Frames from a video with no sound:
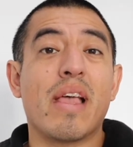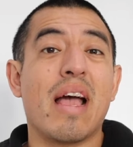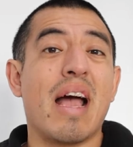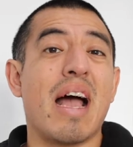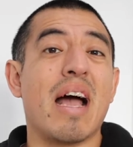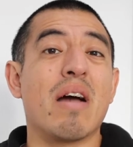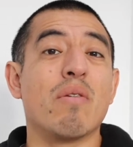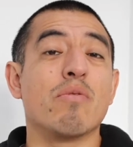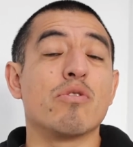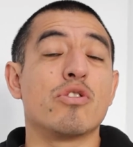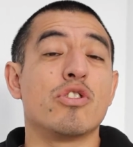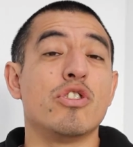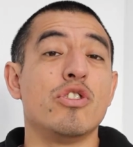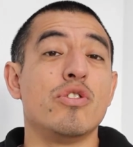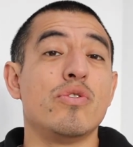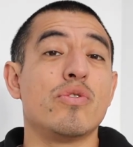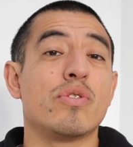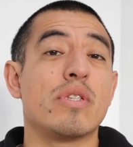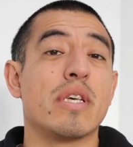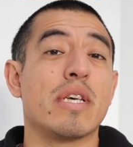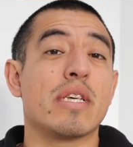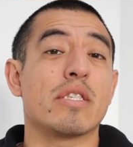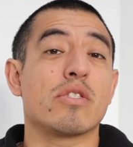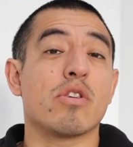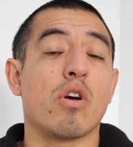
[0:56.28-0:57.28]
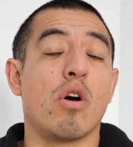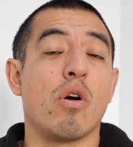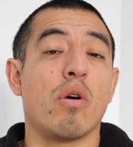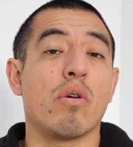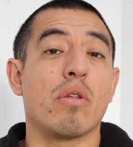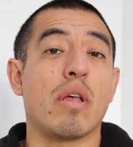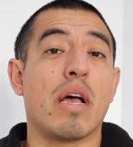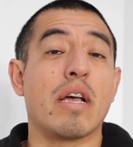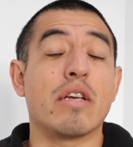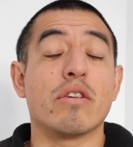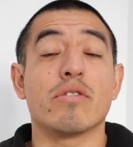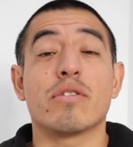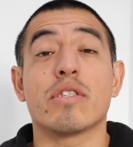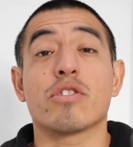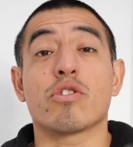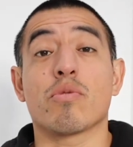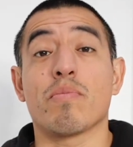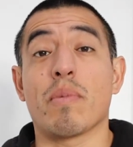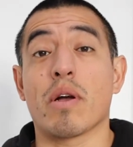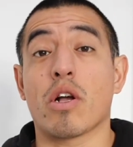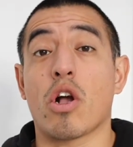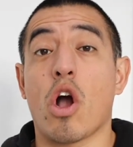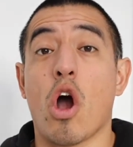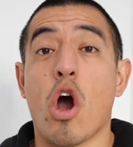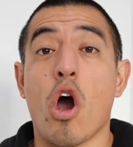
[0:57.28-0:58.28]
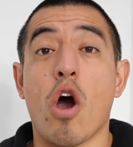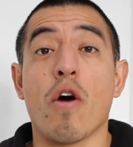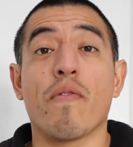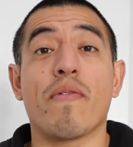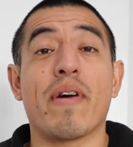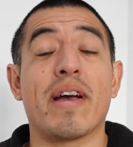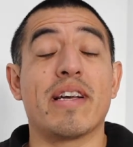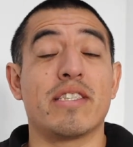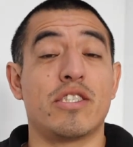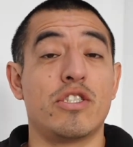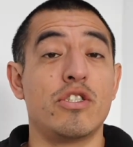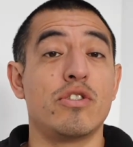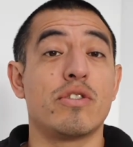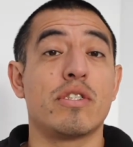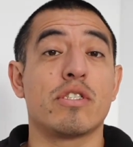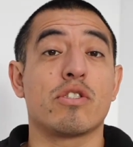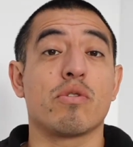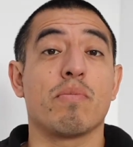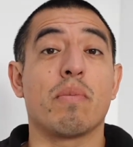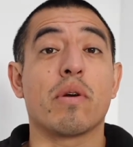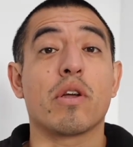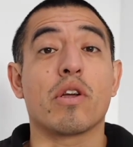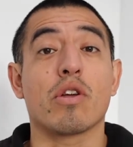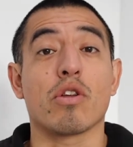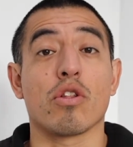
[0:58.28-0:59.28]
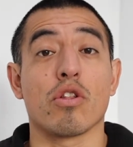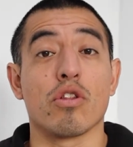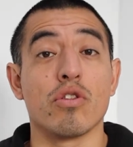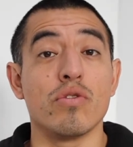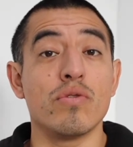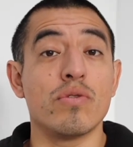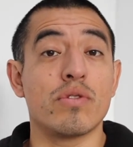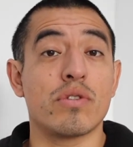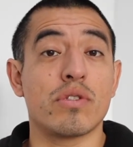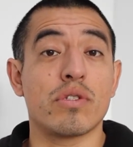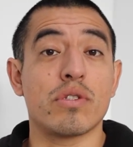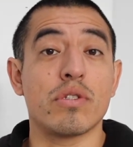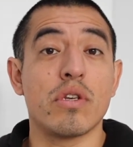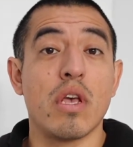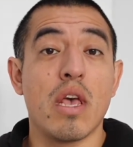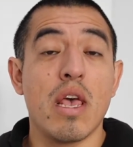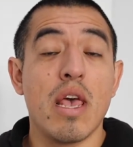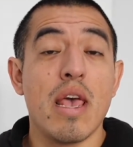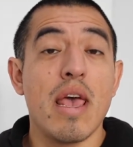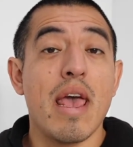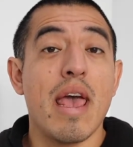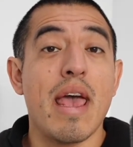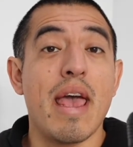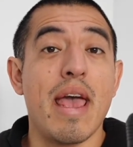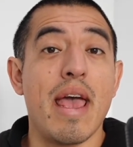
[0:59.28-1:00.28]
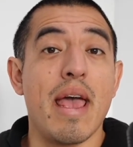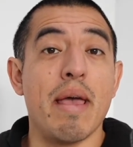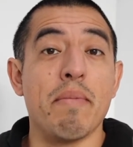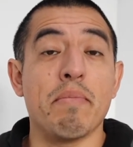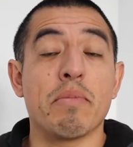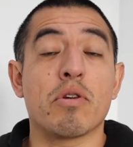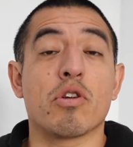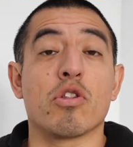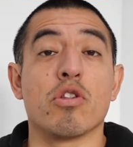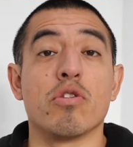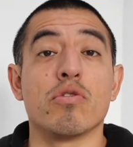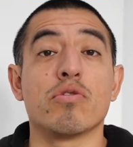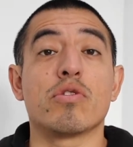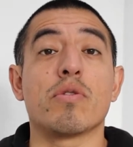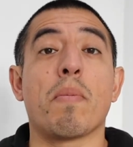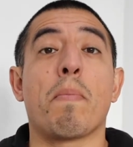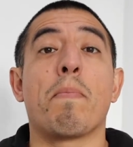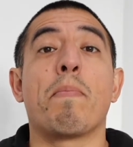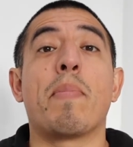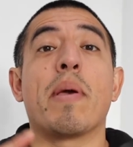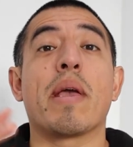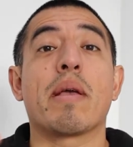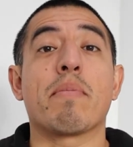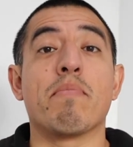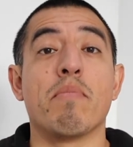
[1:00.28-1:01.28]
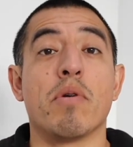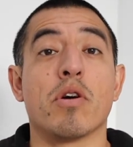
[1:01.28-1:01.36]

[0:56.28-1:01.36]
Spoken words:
I use this on my calf. I actually use this on my glutes. Glutes are big